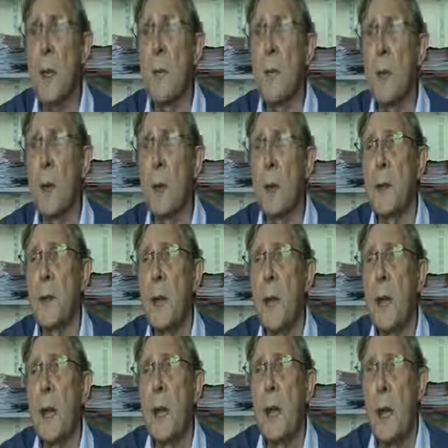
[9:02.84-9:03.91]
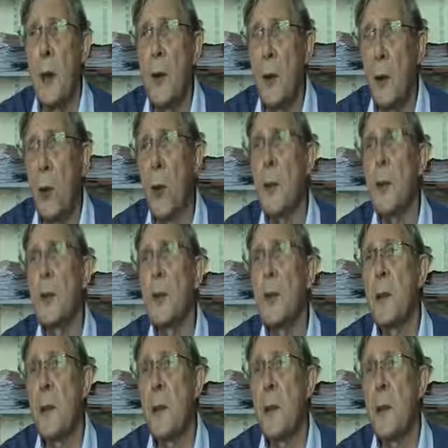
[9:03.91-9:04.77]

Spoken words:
the input in order